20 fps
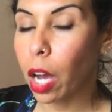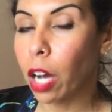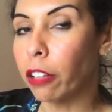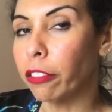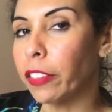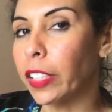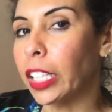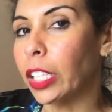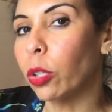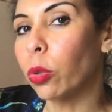
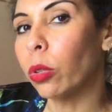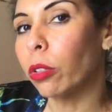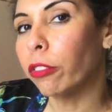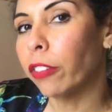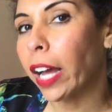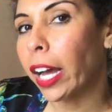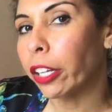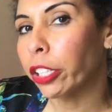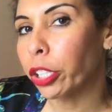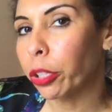of equal
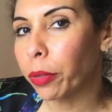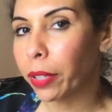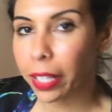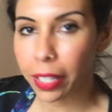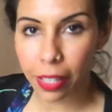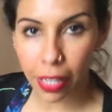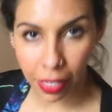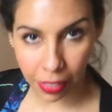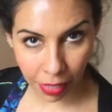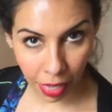value
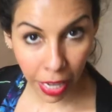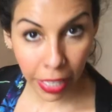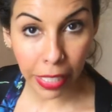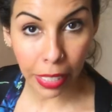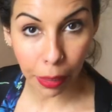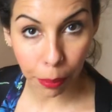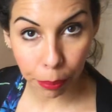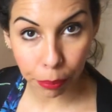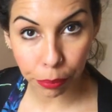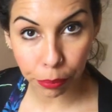as I
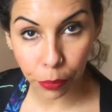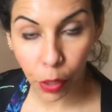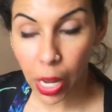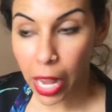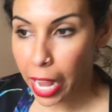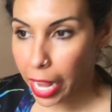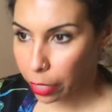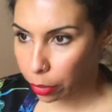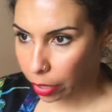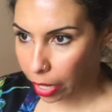am,
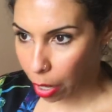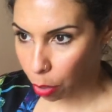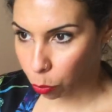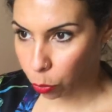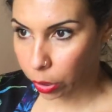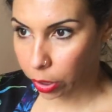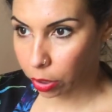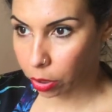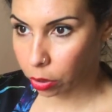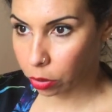and that
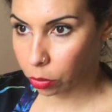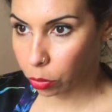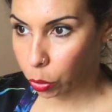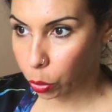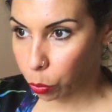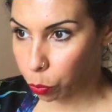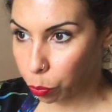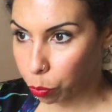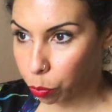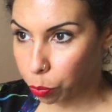will
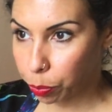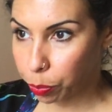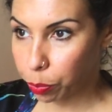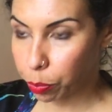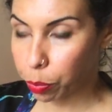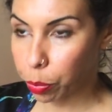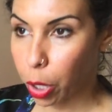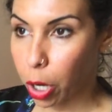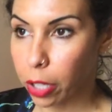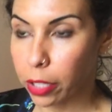
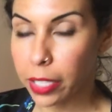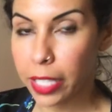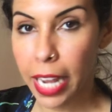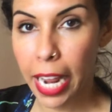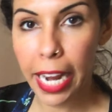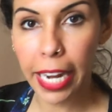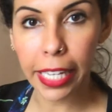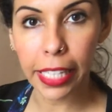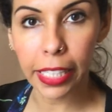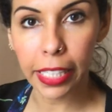
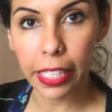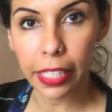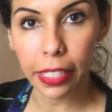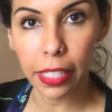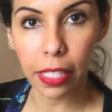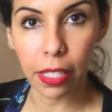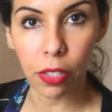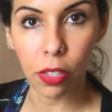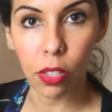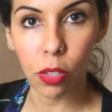partake in
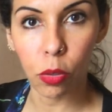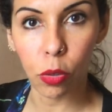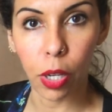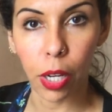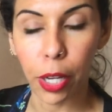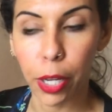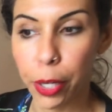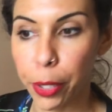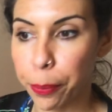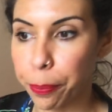this
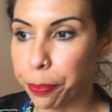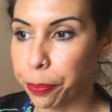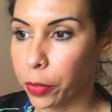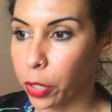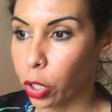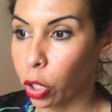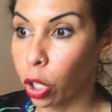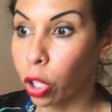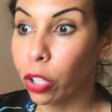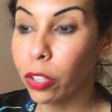
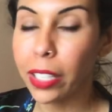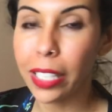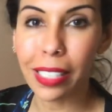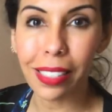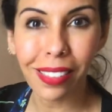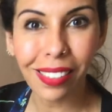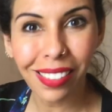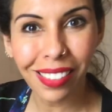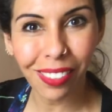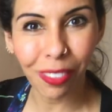
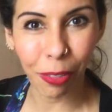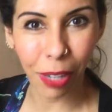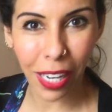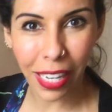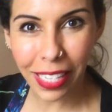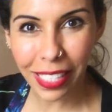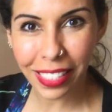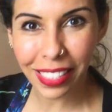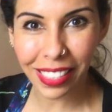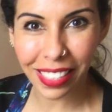current,
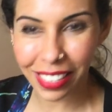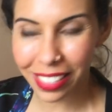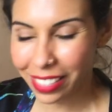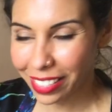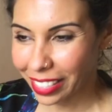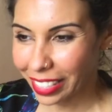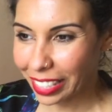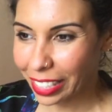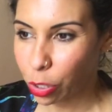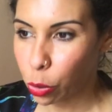right?
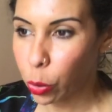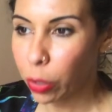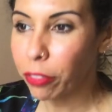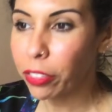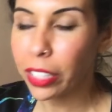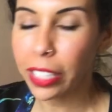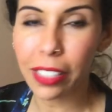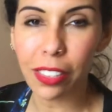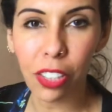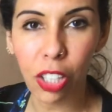This
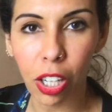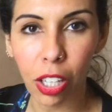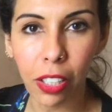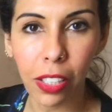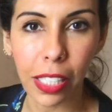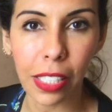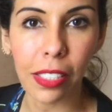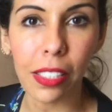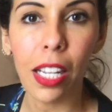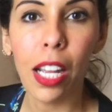equivalent
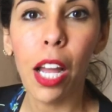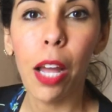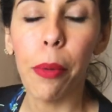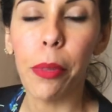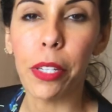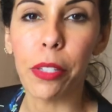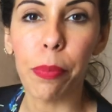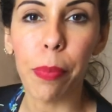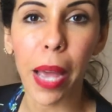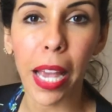current,
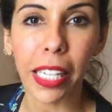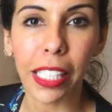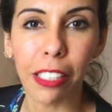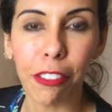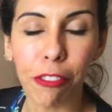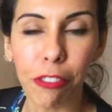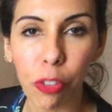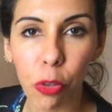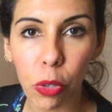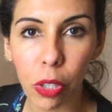this back
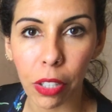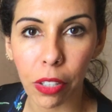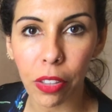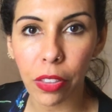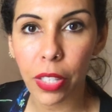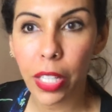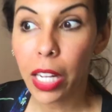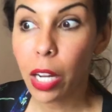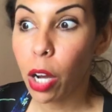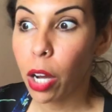and
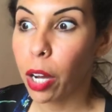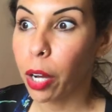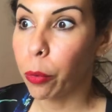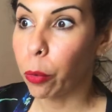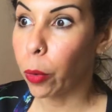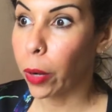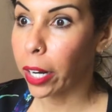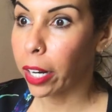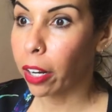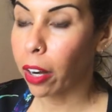forth,
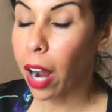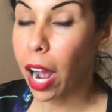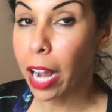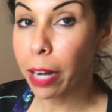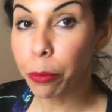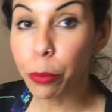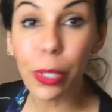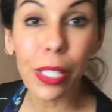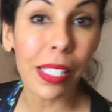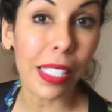where
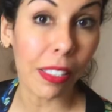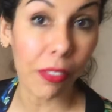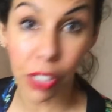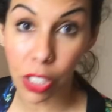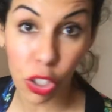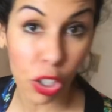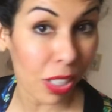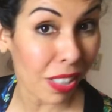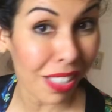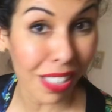I'm
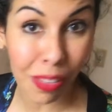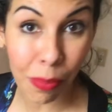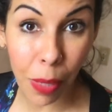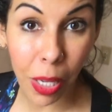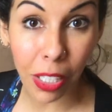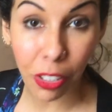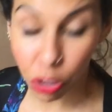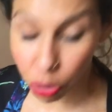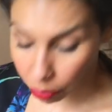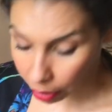receiving just as
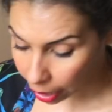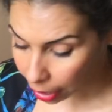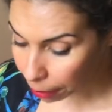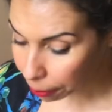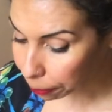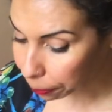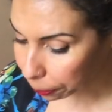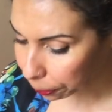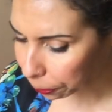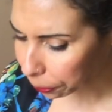much,
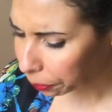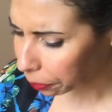right?